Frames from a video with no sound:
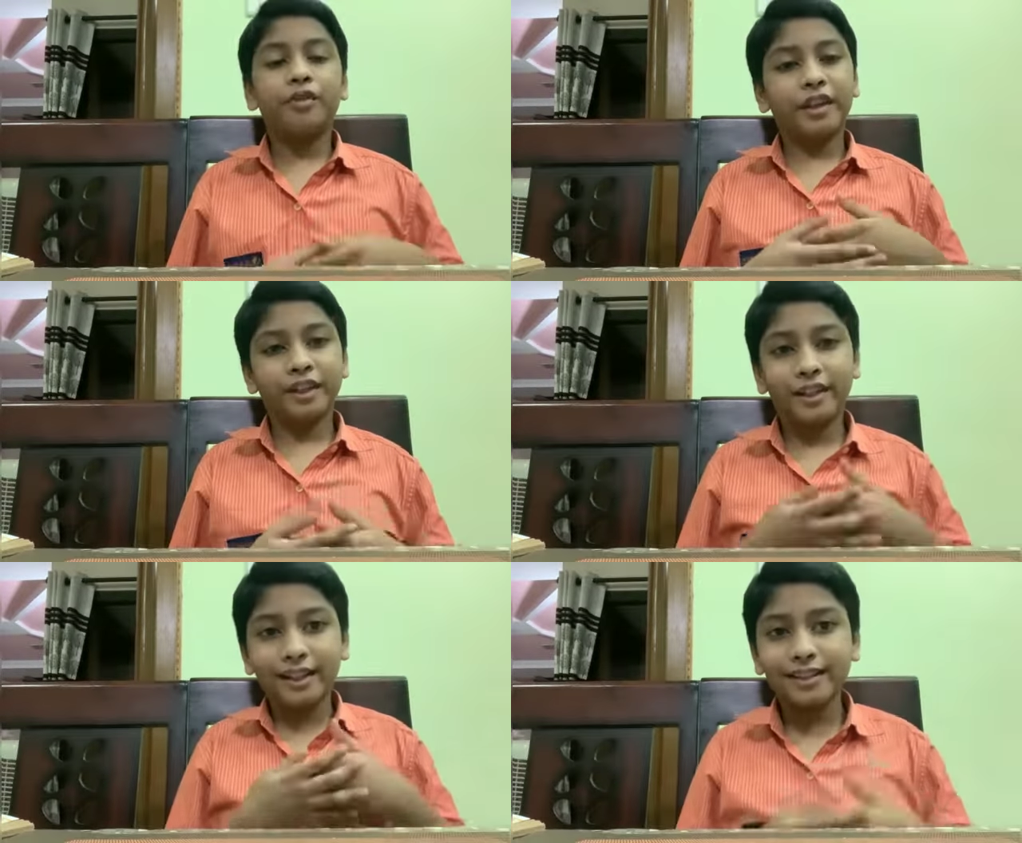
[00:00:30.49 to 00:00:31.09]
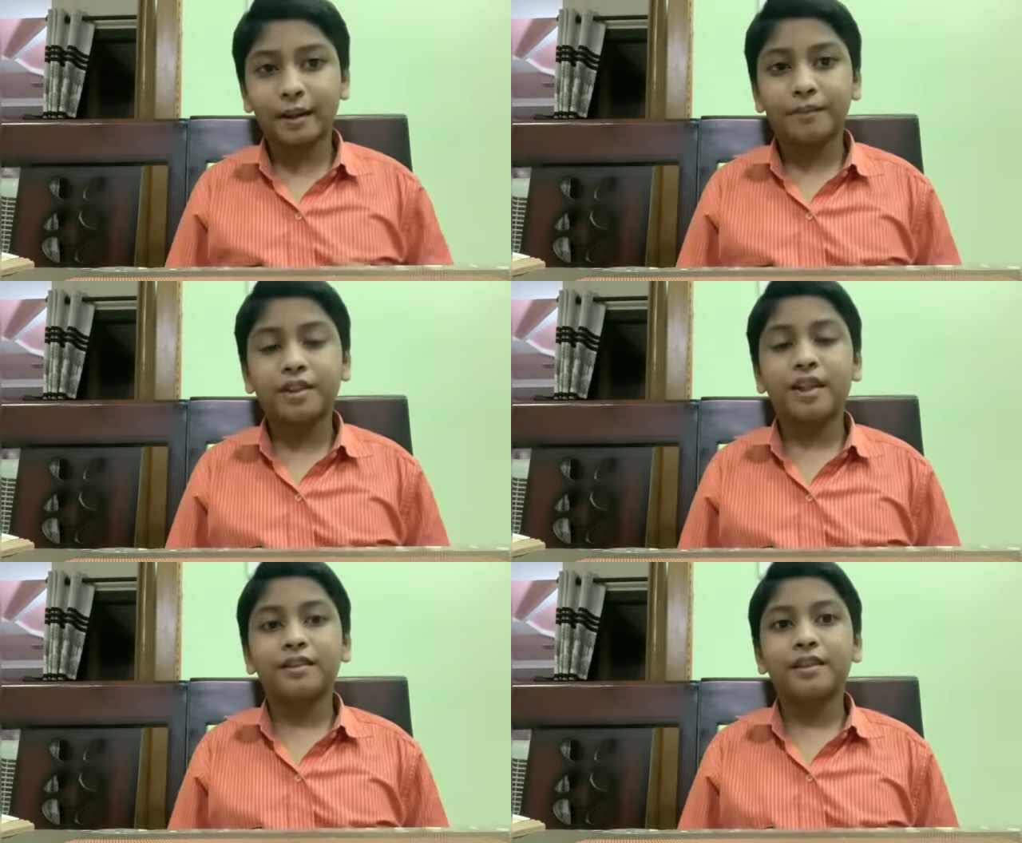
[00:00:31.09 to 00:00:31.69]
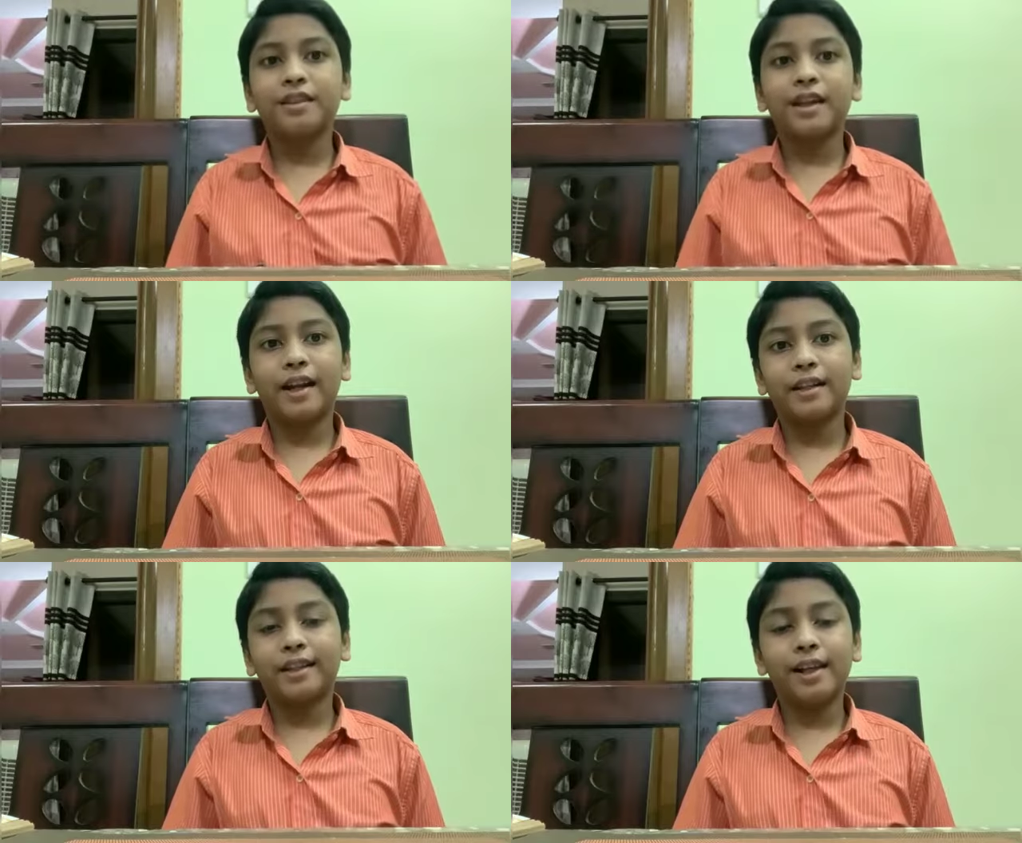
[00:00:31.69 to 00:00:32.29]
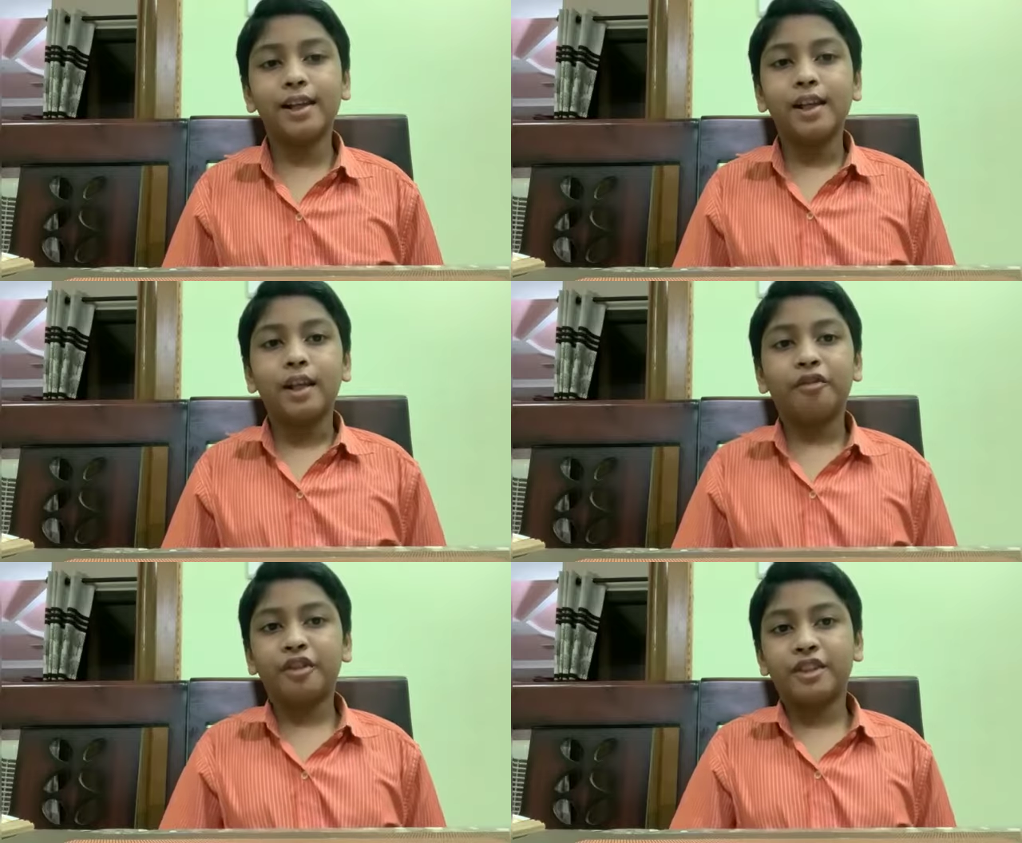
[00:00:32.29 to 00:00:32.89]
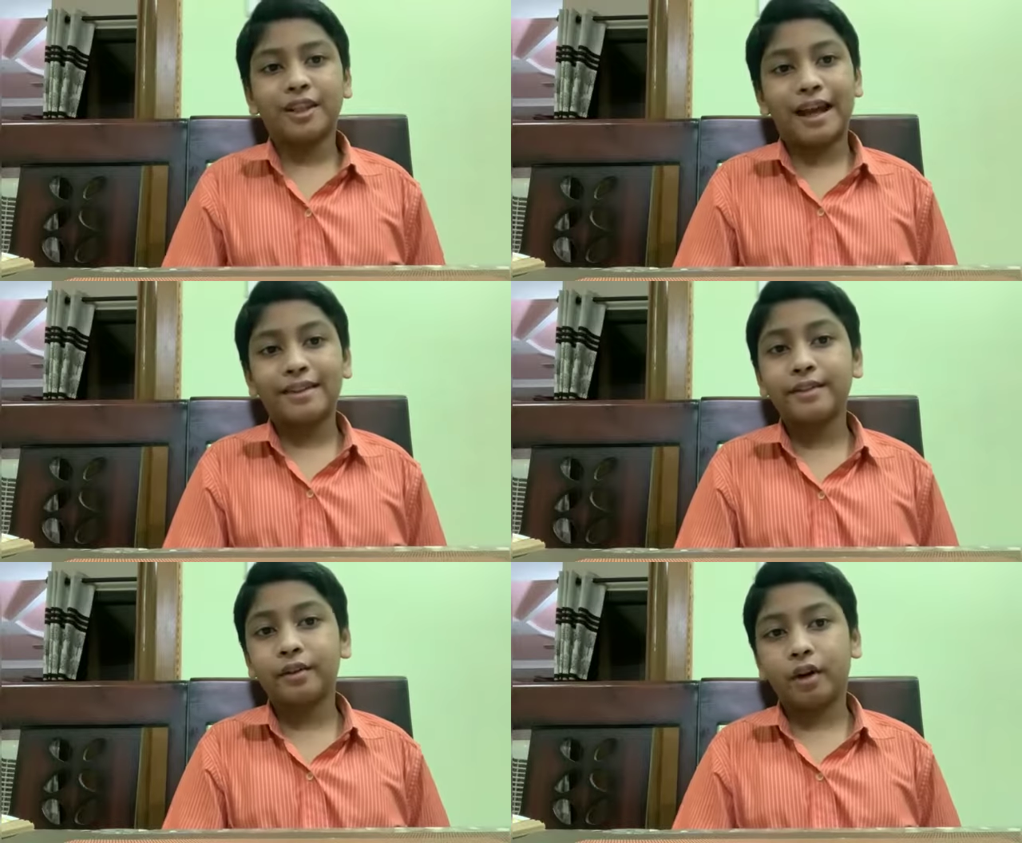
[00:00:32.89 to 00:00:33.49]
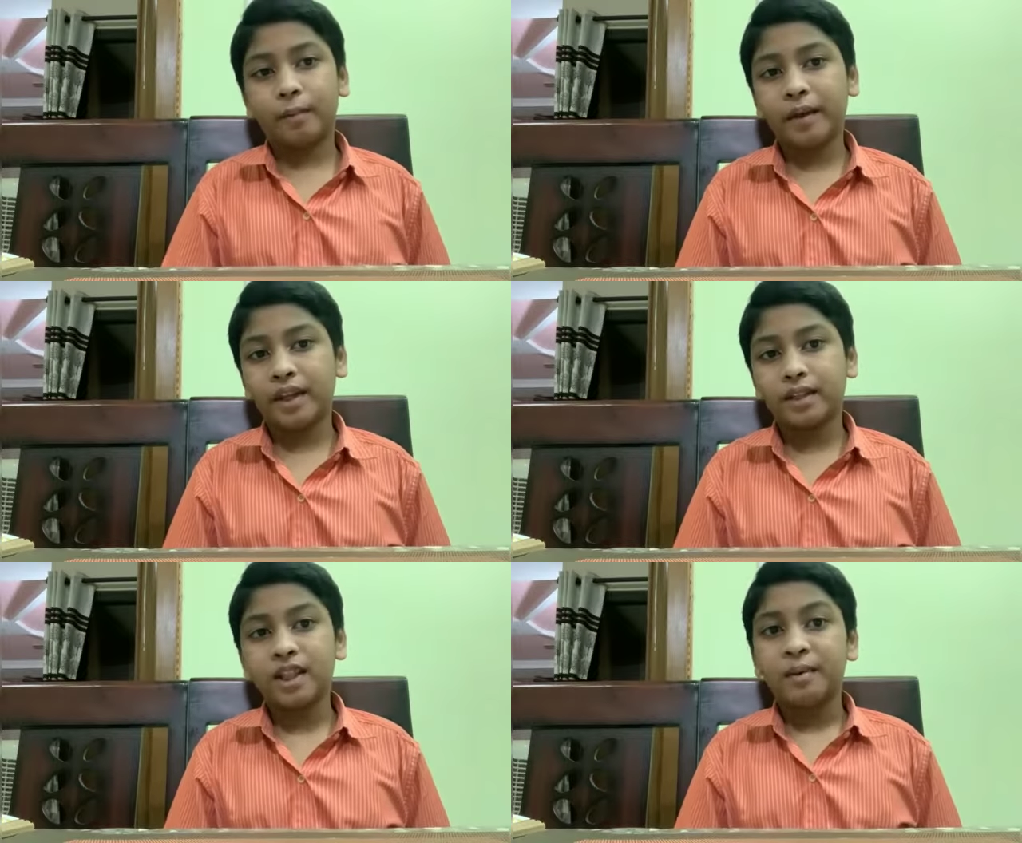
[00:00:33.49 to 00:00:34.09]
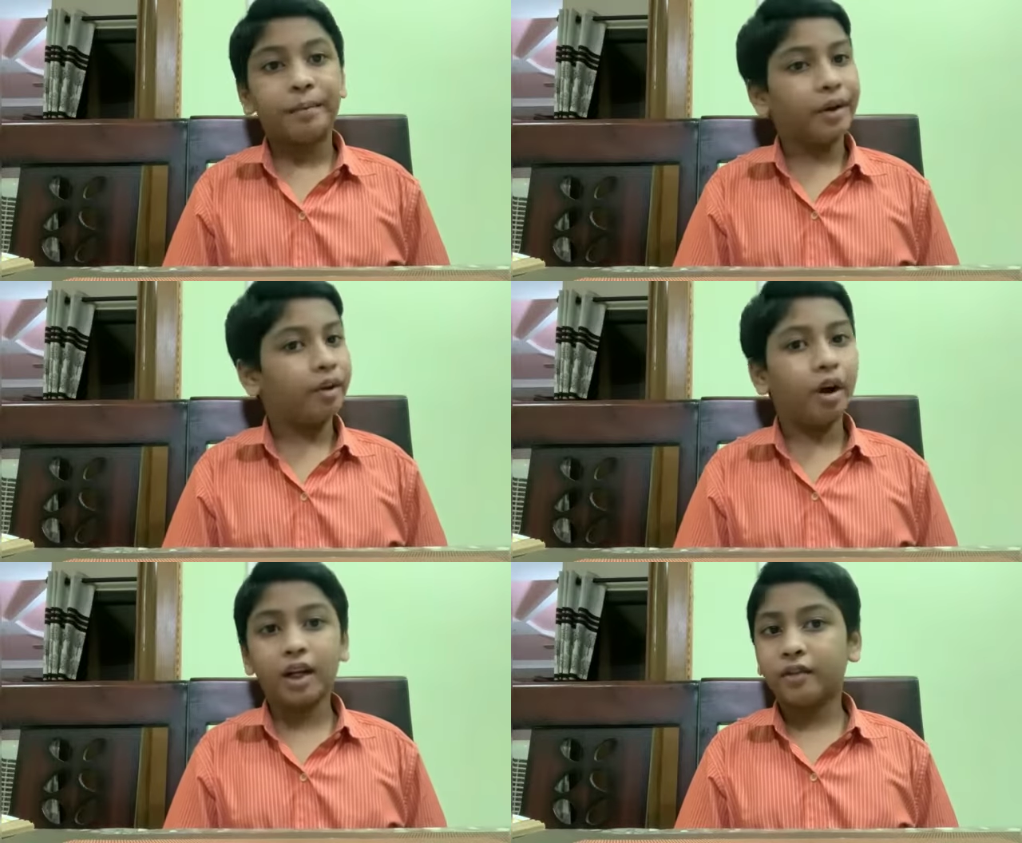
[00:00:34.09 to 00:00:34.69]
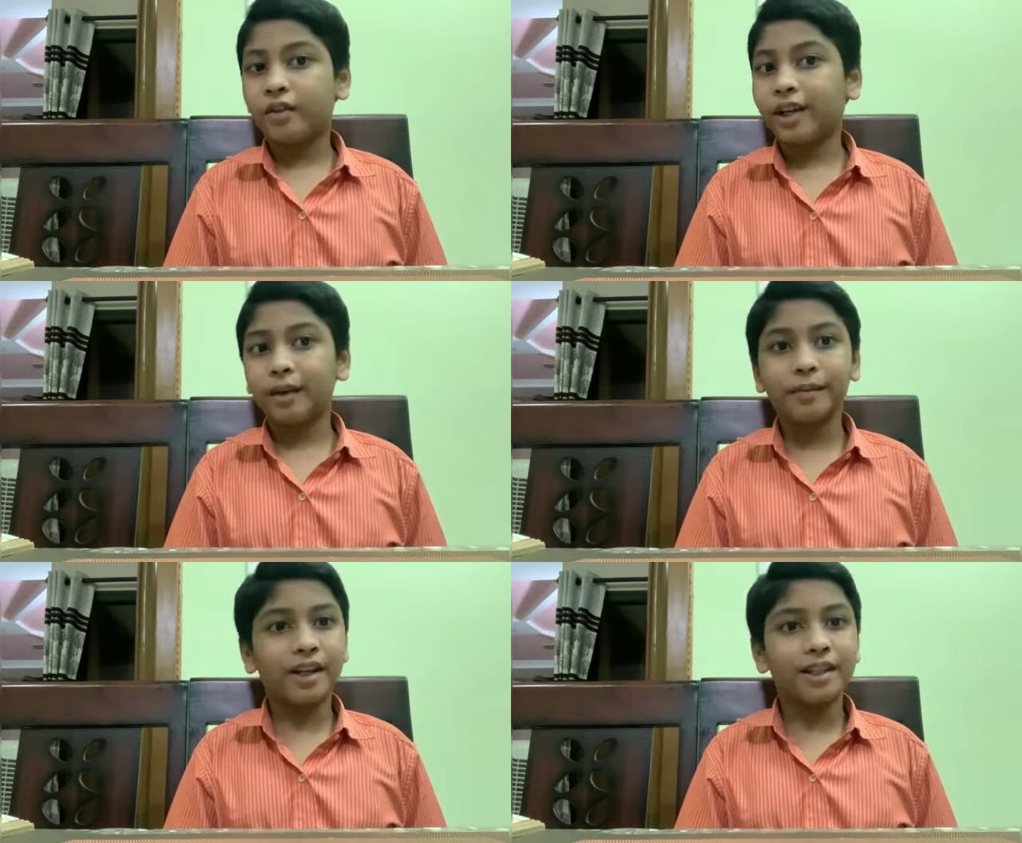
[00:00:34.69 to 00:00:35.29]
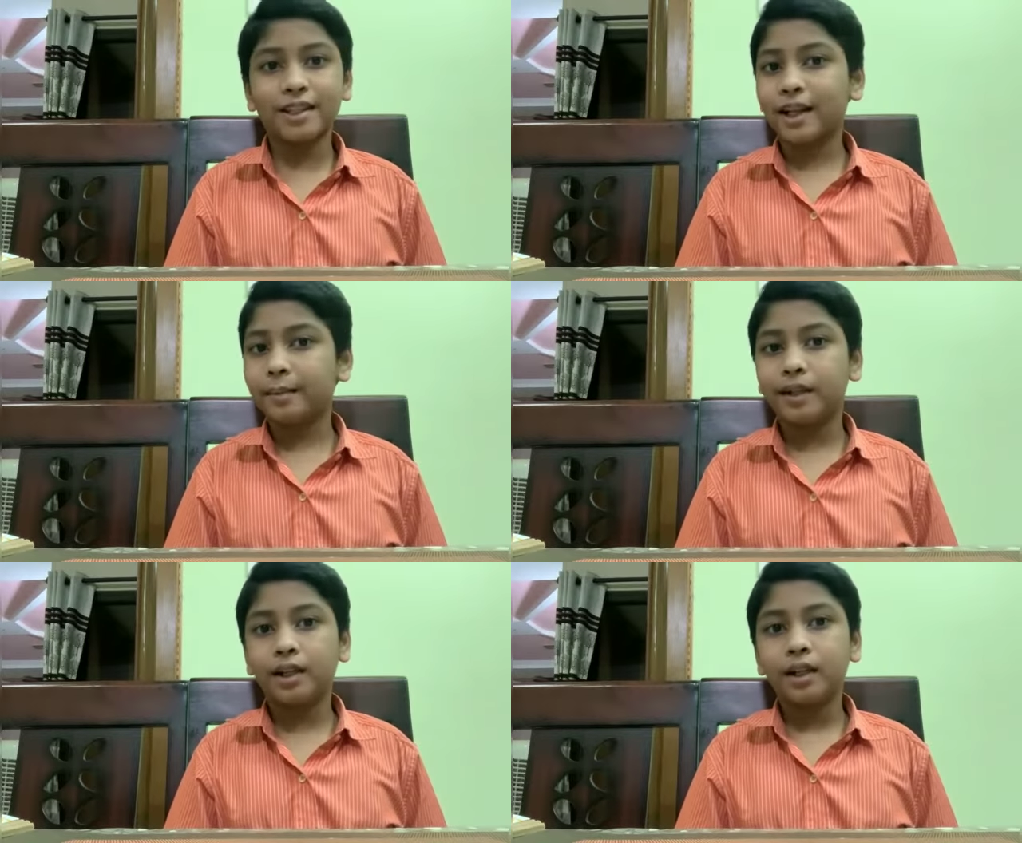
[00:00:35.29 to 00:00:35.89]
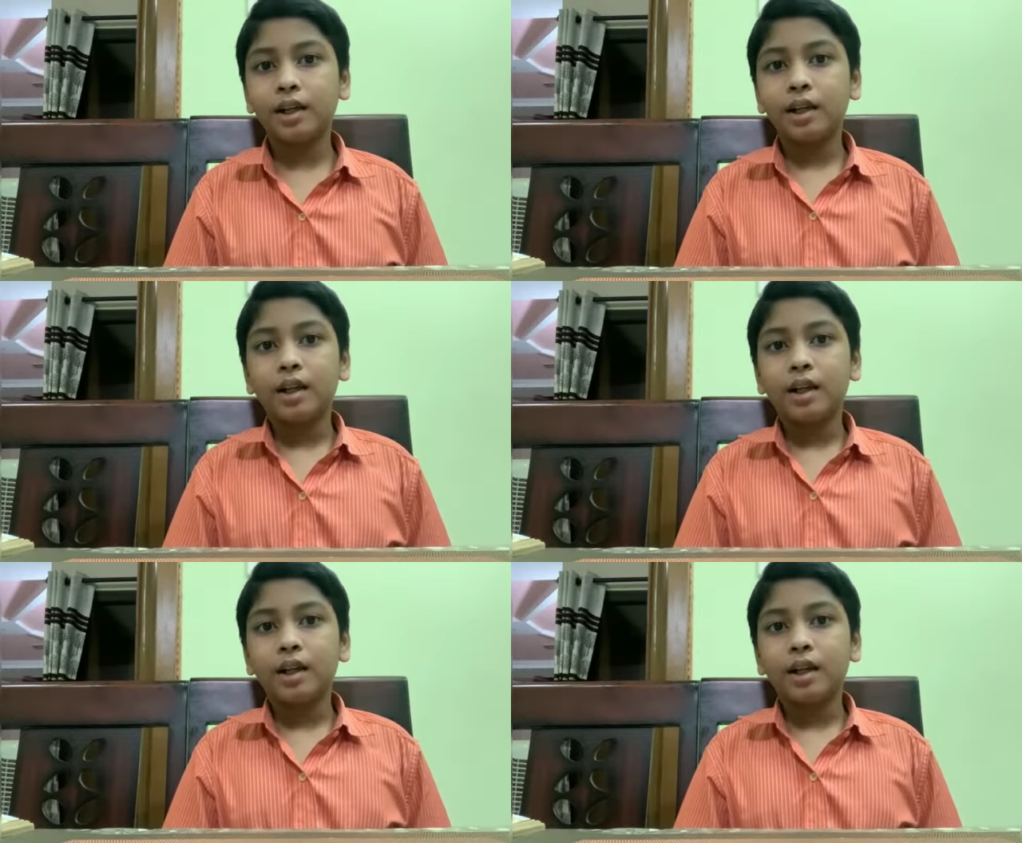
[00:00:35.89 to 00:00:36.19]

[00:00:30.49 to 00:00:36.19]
We can taste substances and tell if it's an acid or a base, but not every chemical is edible.